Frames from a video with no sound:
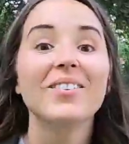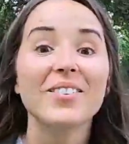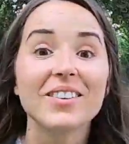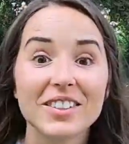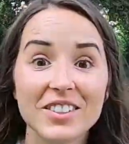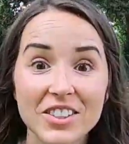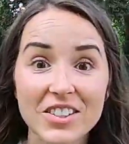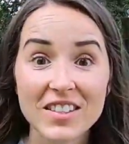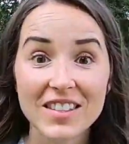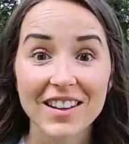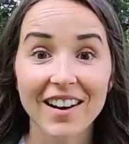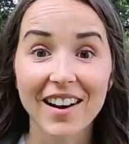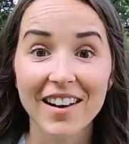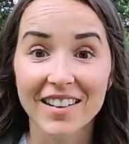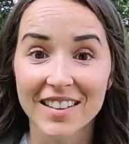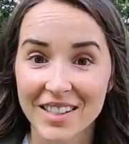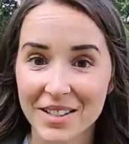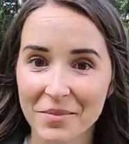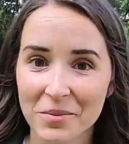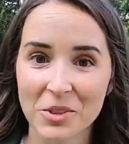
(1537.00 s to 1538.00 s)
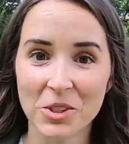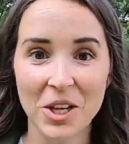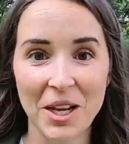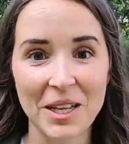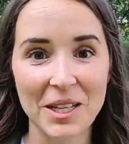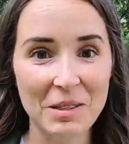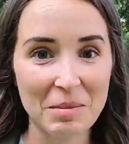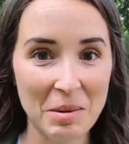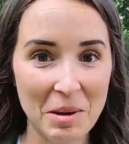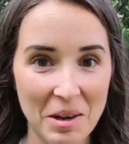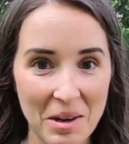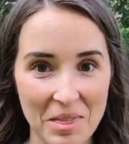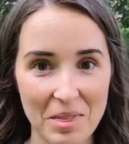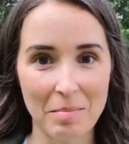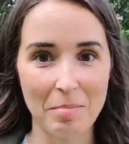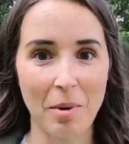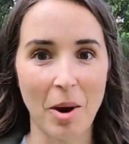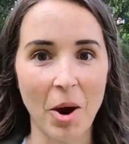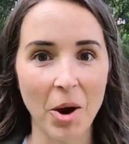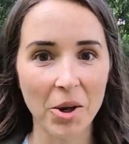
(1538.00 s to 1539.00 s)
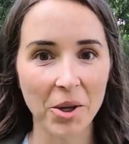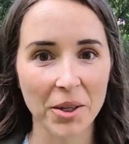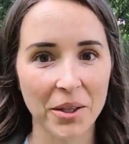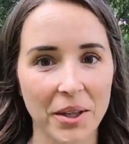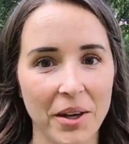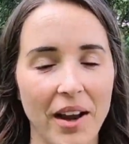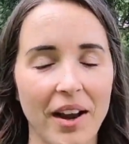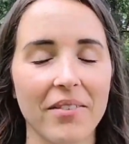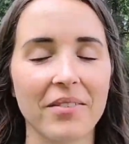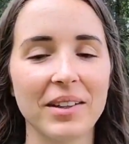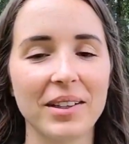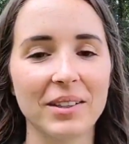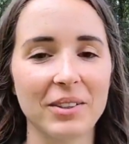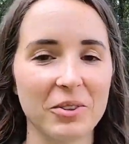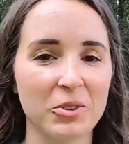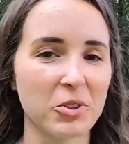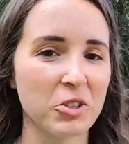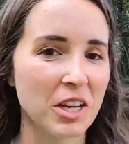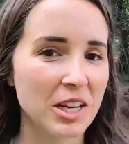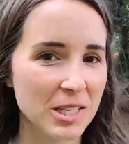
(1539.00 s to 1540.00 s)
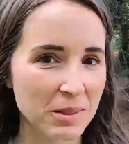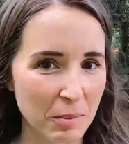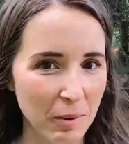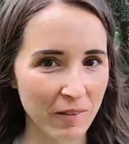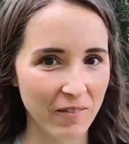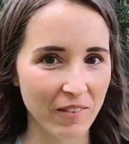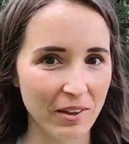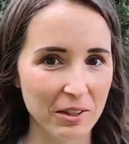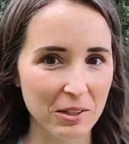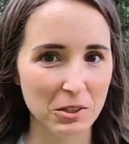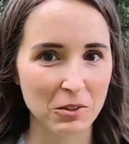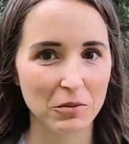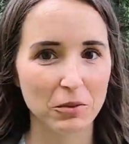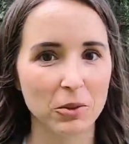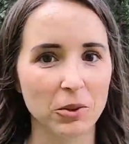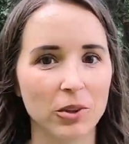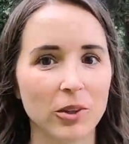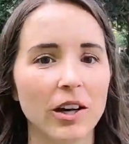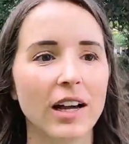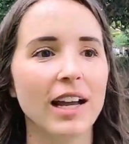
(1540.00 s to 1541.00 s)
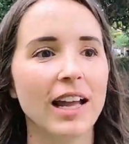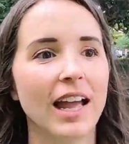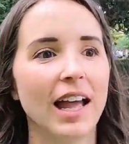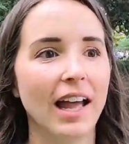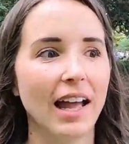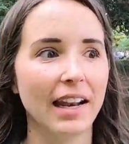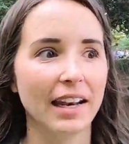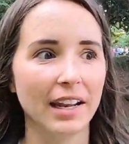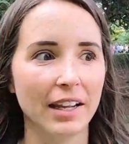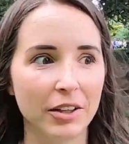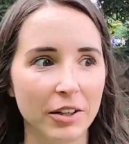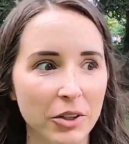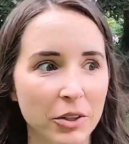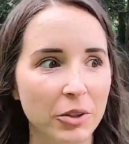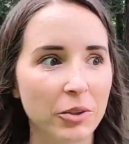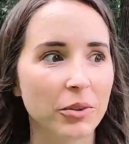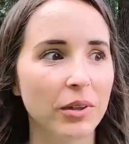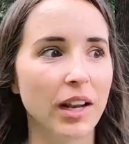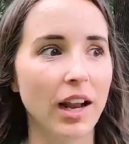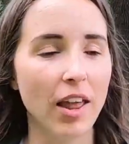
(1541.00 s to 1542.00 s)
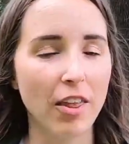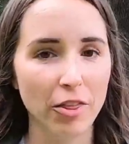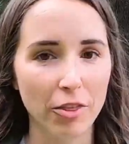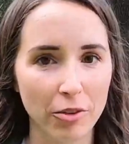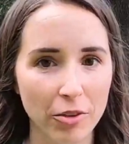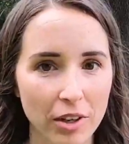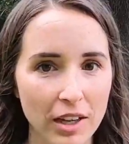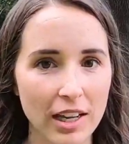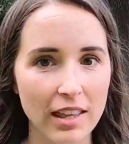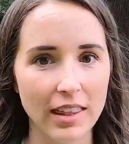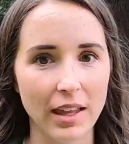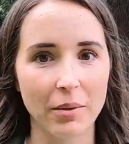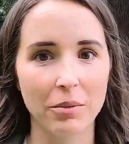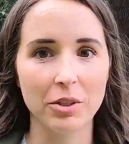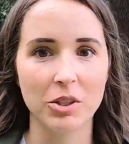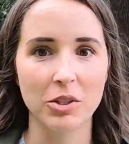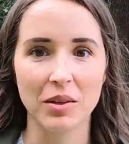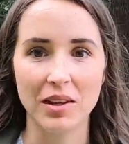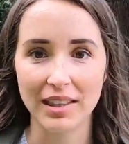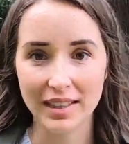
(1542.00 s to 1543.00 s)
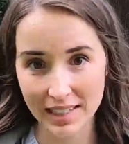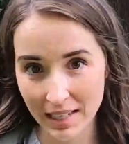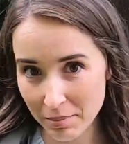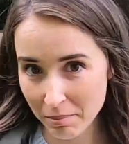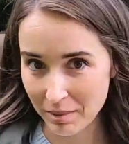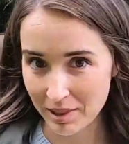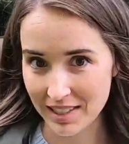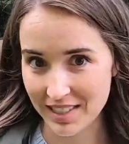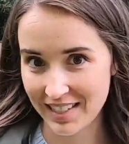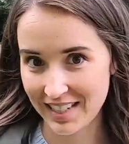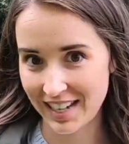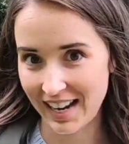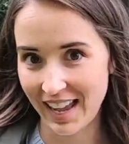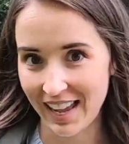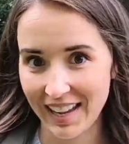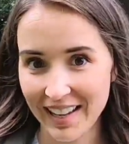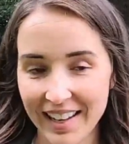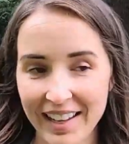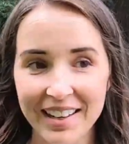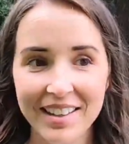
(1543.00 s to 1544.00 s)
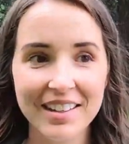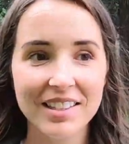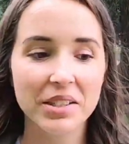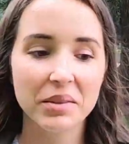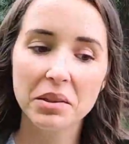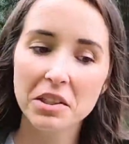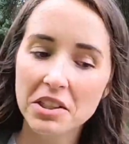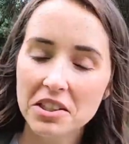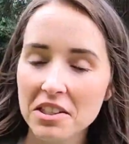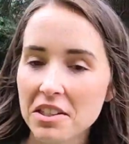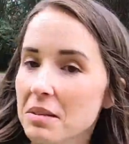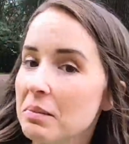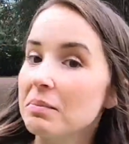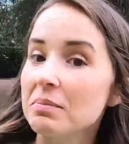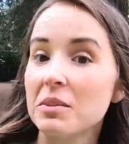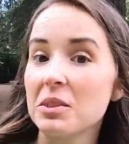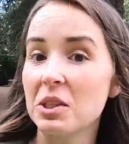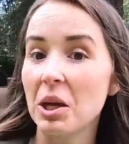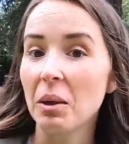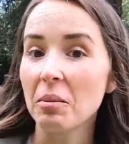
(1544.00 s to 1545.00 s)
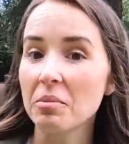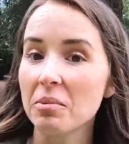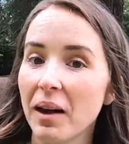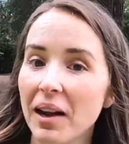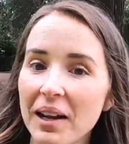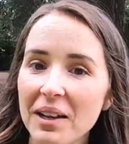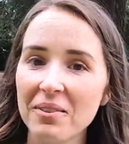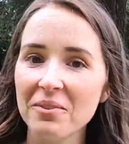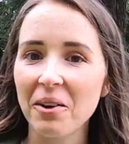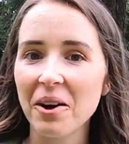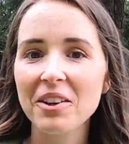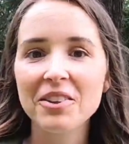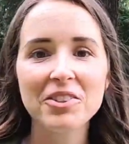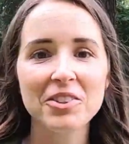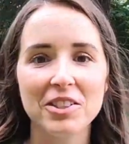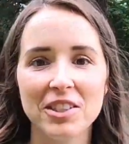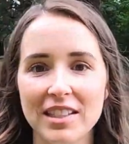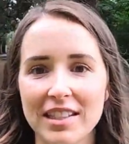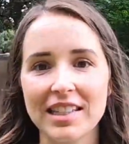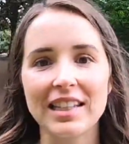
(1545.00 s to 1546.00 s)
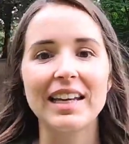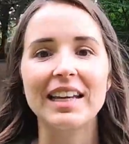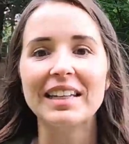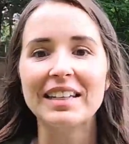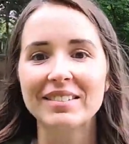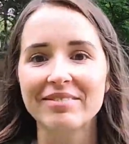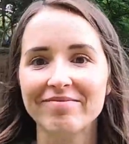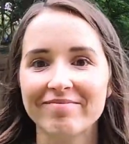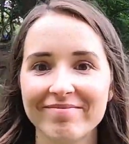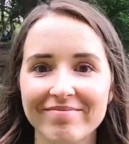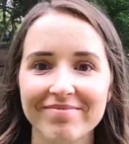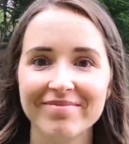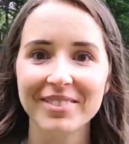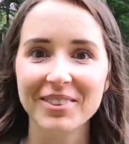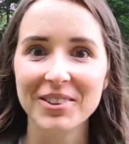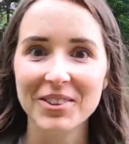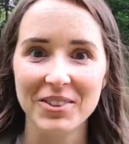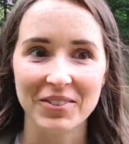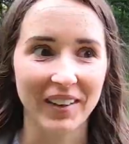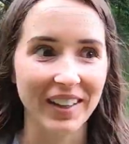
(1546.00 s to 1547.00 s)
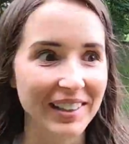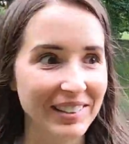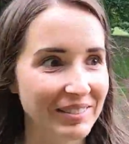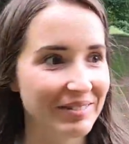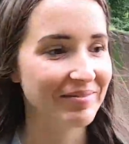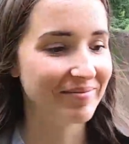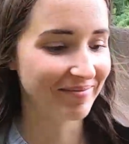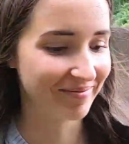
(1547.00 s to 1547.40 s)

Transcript: We just caught some Shakespeare in the park. They're having a little Shakespeare festival, and at noon and at 3 they were doing Tempest today. So we just stopped by and watched a scene. It was fun.